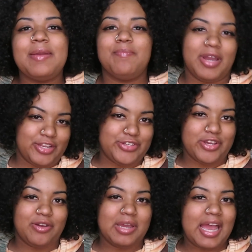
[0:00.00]
Mind
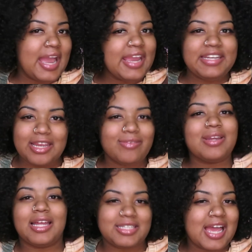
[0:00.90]
y'all, I ain't never
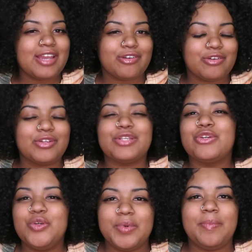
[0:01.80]
got tired of
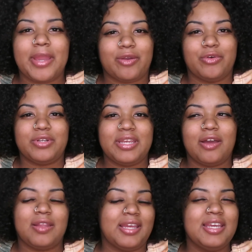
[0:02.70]
scooping macaroni
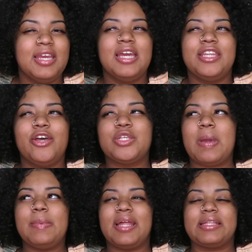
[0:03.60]
out. Like, that was
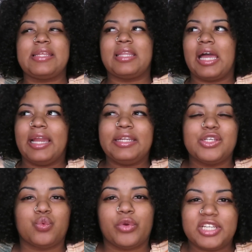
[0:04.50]
probably like the
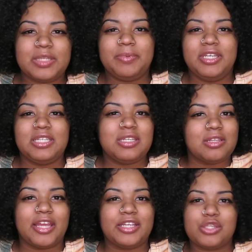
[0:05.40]
lightest recipe to
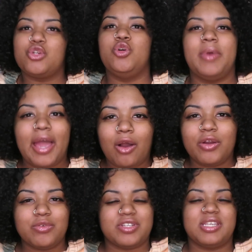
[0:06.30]
like scoop
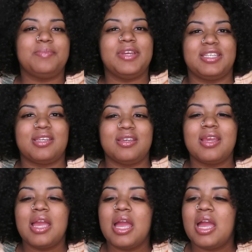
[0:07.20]
out. It was just messy.
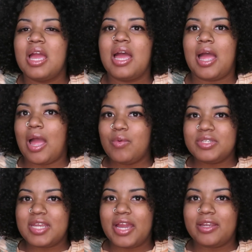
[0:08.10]
I
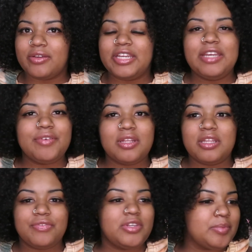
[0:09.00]
was tired. Even
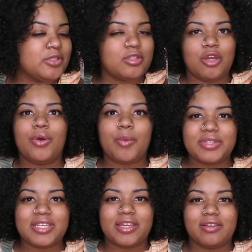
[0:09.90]
lifting up the toe, I
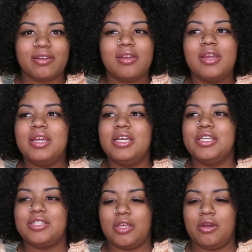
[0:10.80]
was tired.
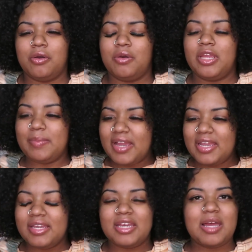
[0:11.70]
So in my
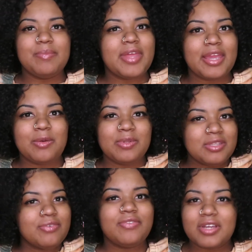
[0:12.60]
head, I'm like, what
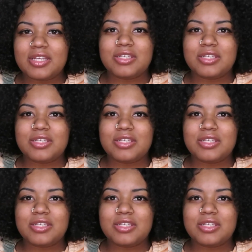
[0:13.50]
the fuck